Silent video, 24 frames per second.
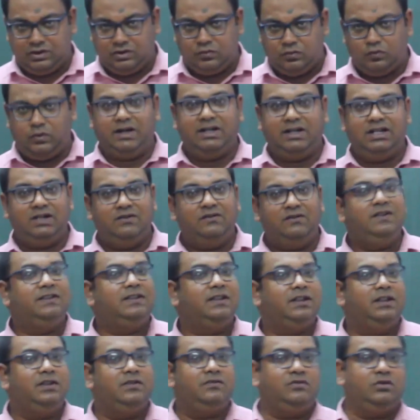What
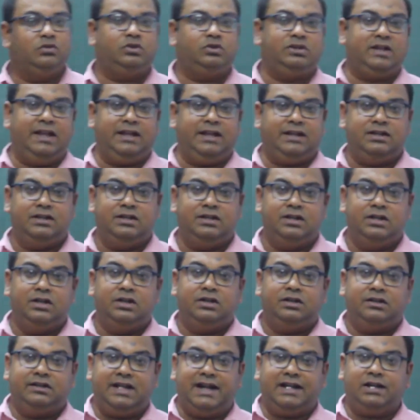divisor you take,
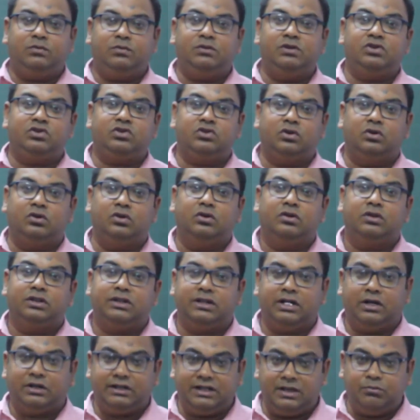that will show
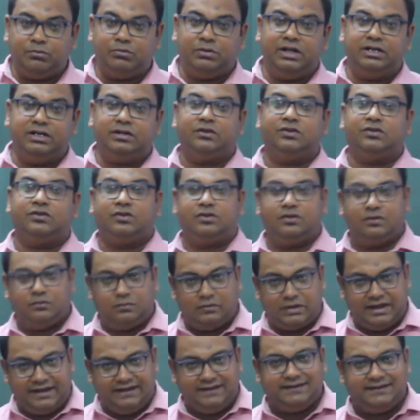the
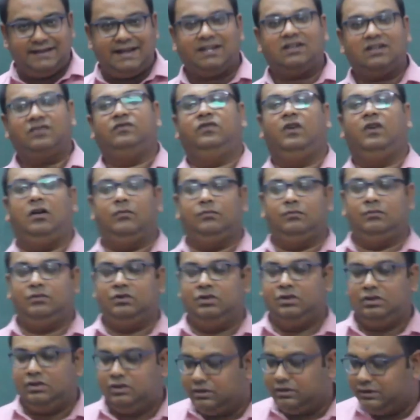number's exact form.
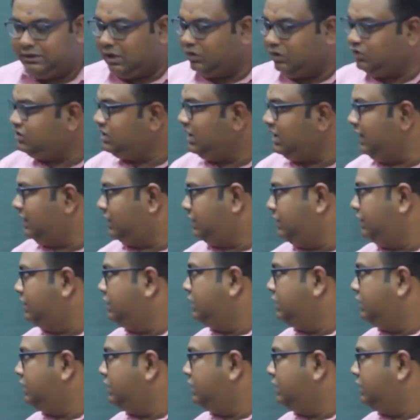Now check.